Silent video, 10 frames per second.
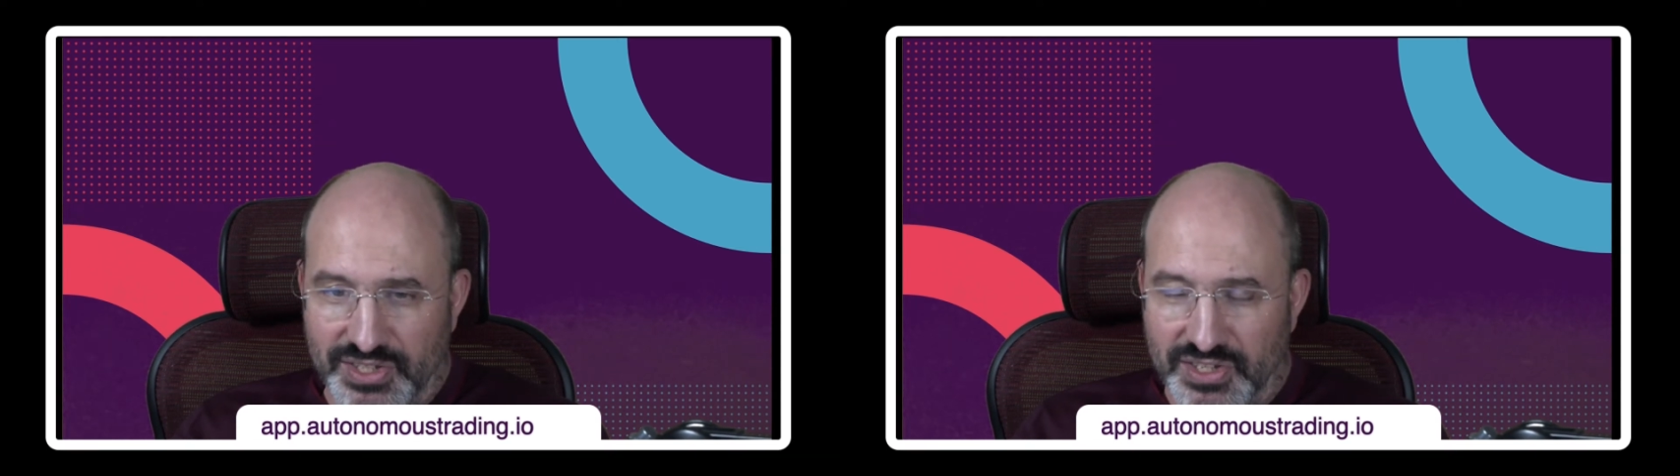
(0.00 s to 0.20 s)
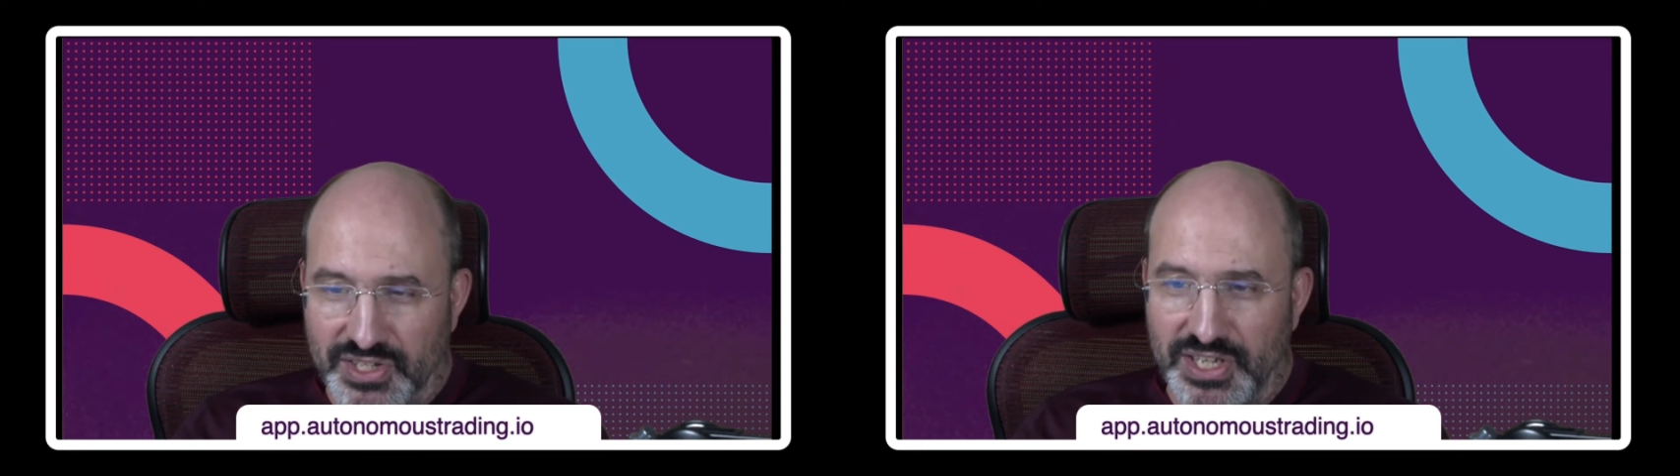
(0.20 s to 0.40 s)

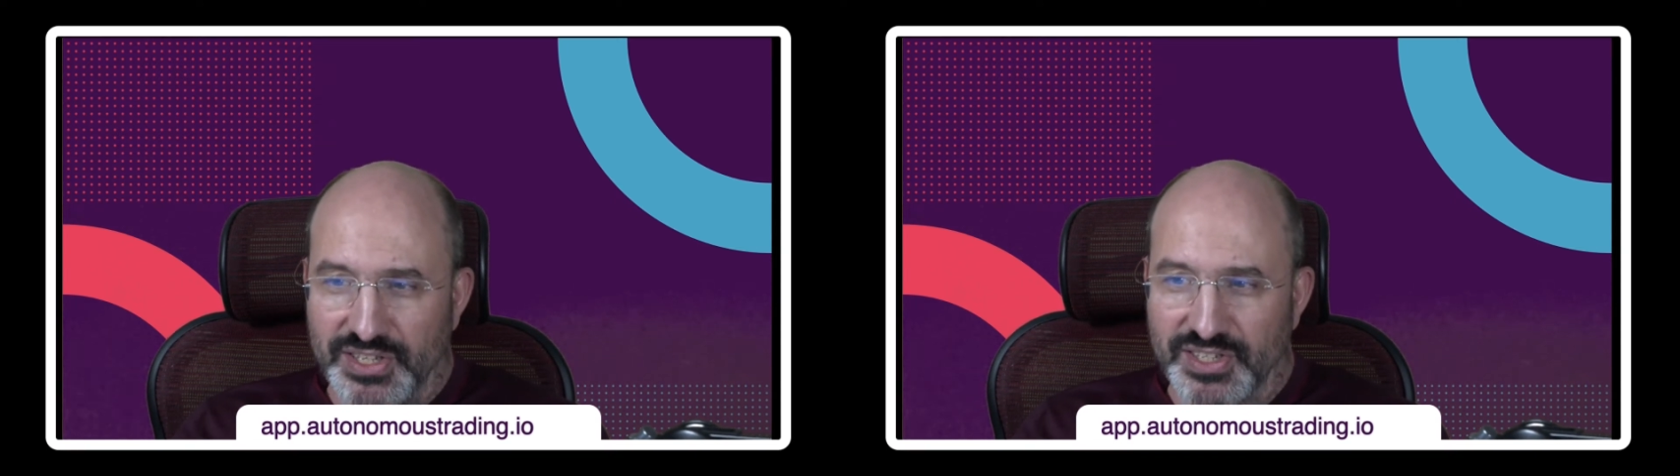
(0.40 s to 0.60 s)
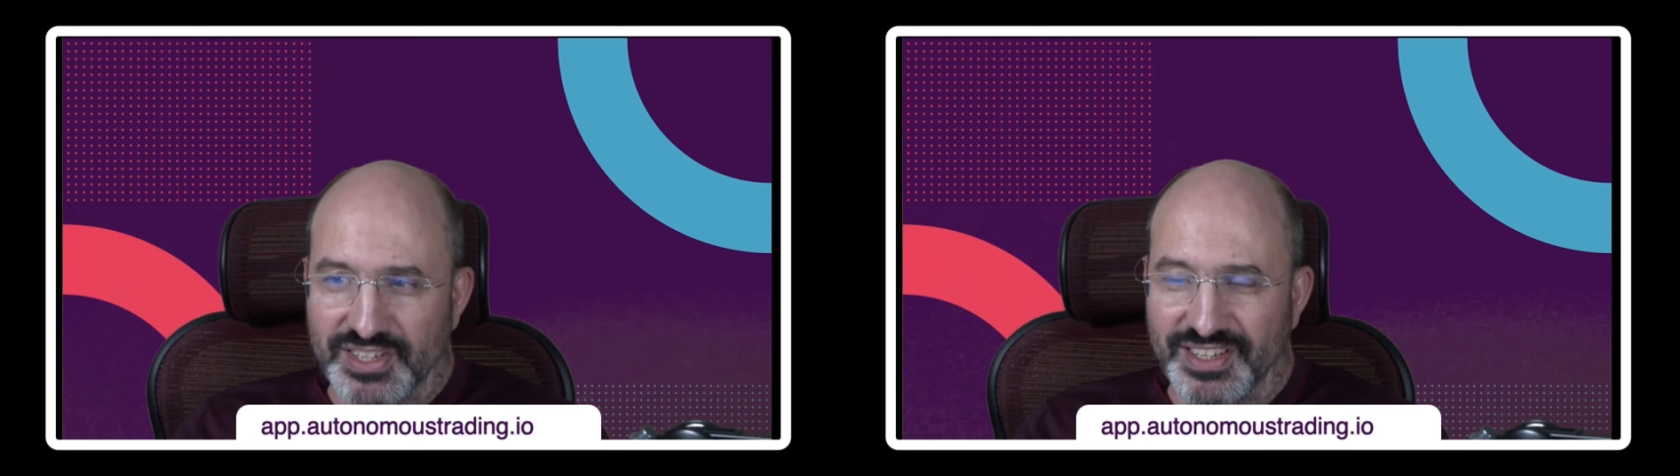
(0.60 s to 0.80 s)

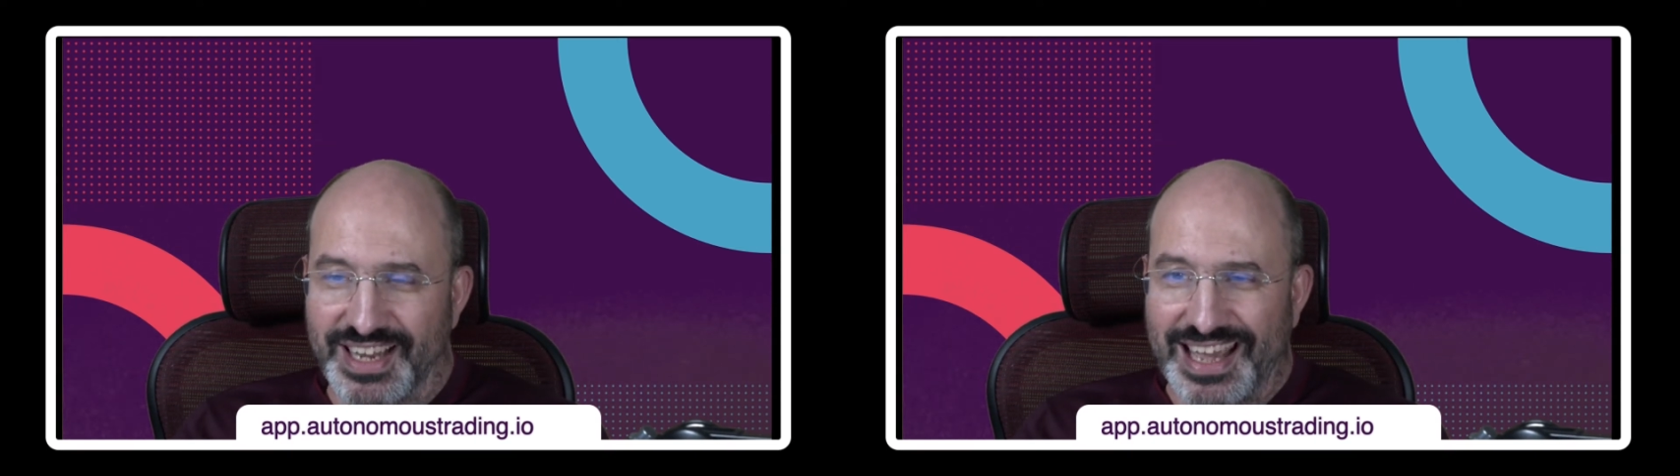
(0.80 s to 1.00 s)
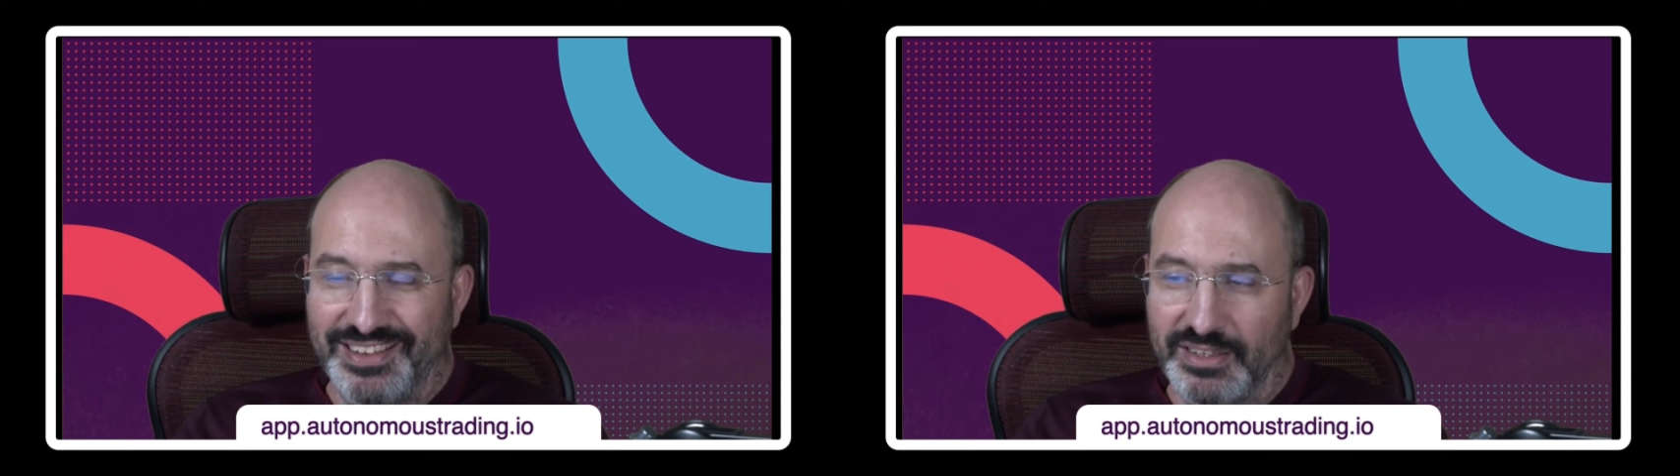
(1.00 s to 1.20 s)
since
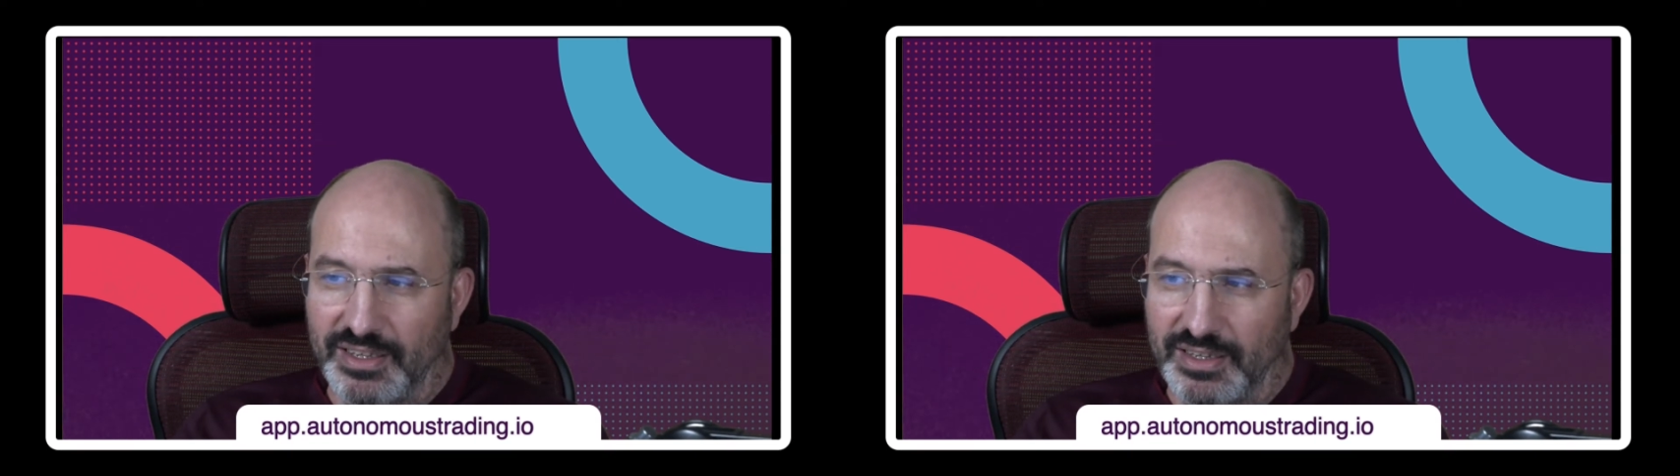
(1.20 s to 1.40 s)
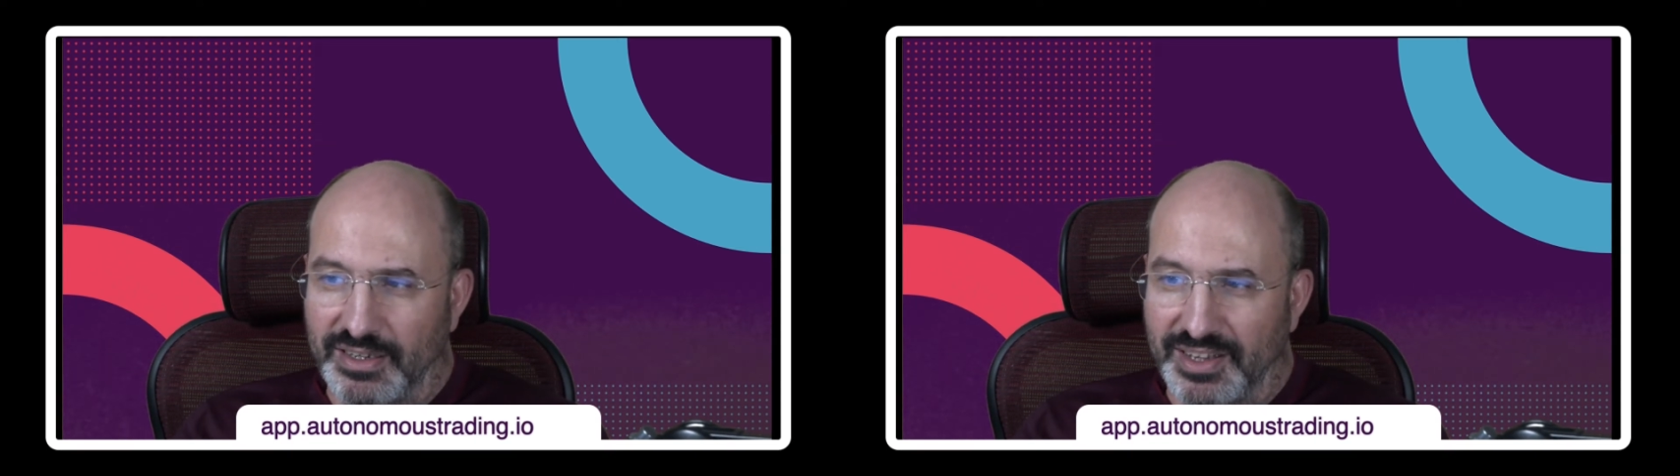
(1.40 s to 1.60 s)

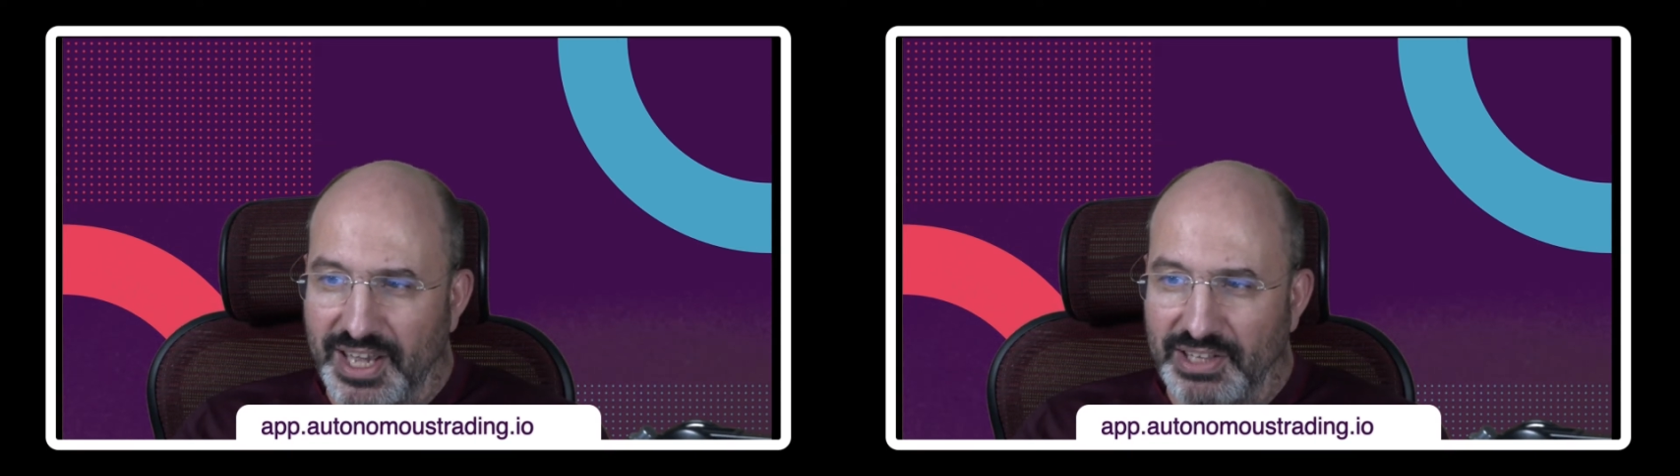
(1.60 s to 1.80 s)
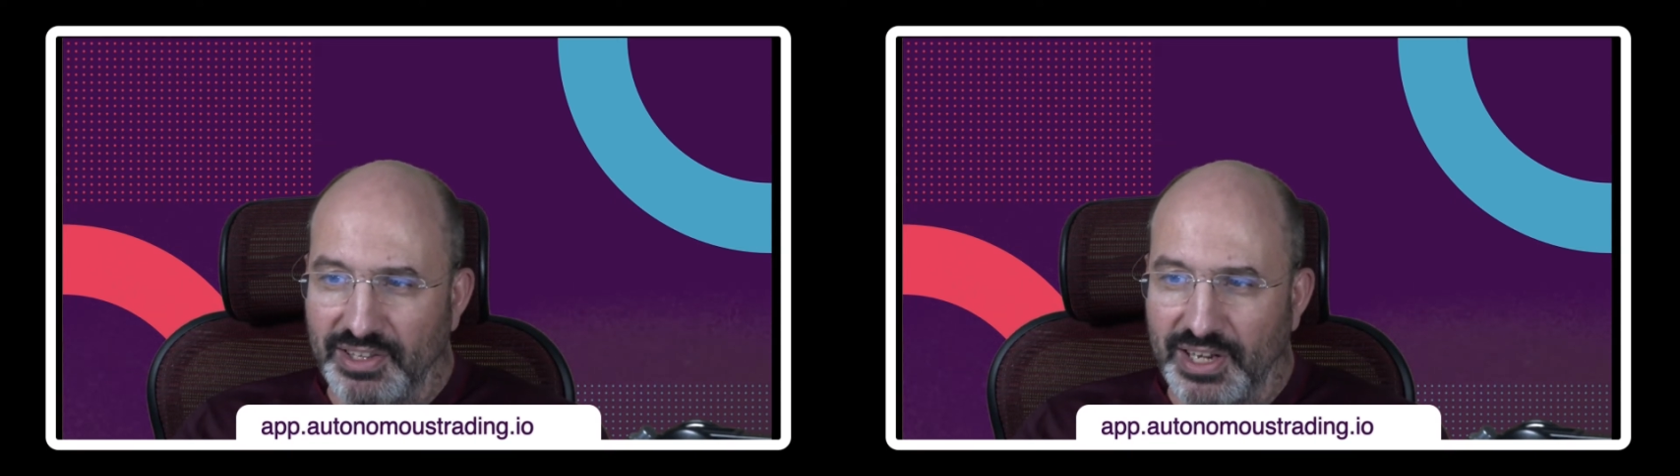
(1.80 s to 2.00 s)

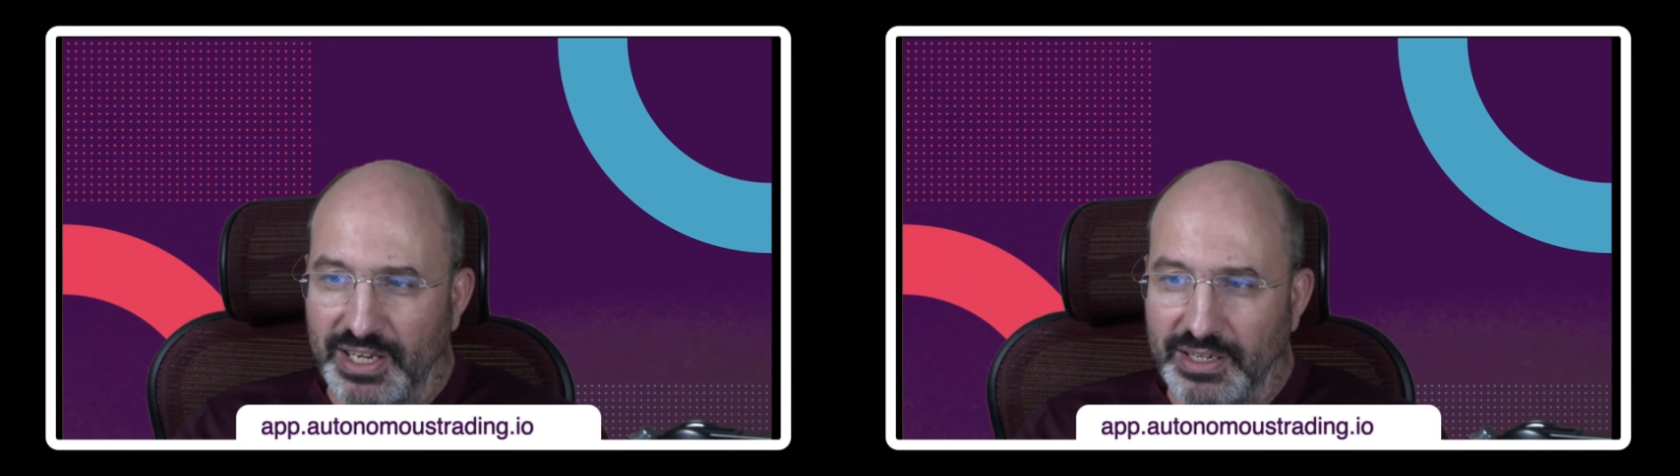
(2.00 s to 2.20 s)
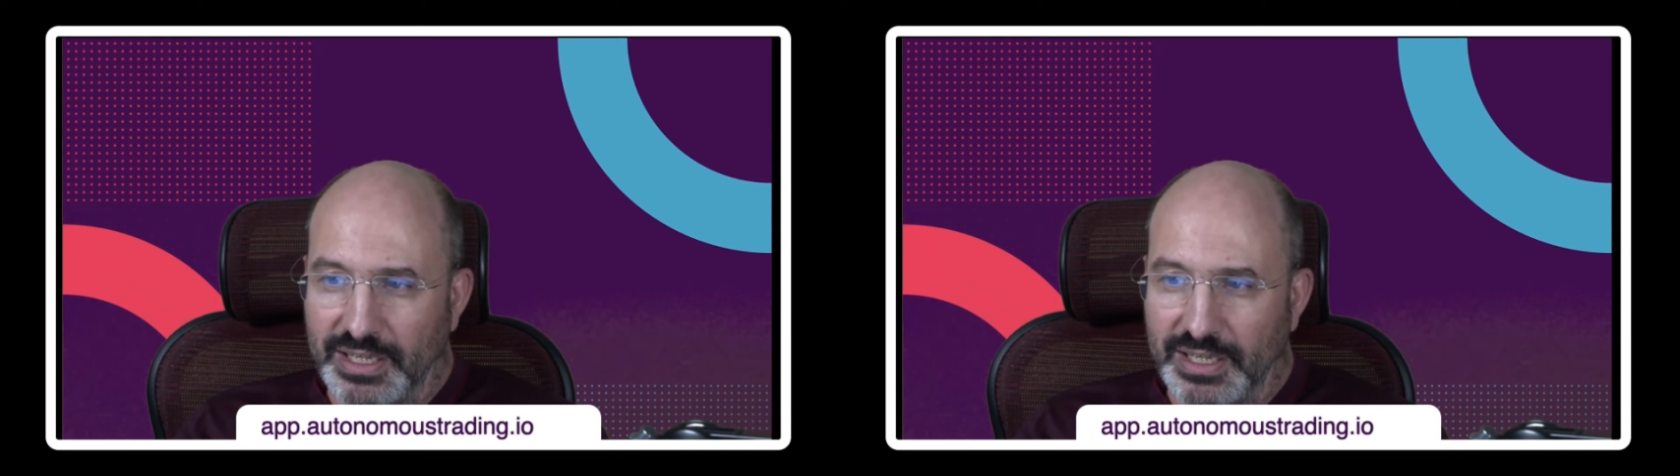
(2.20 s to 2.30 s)
1989,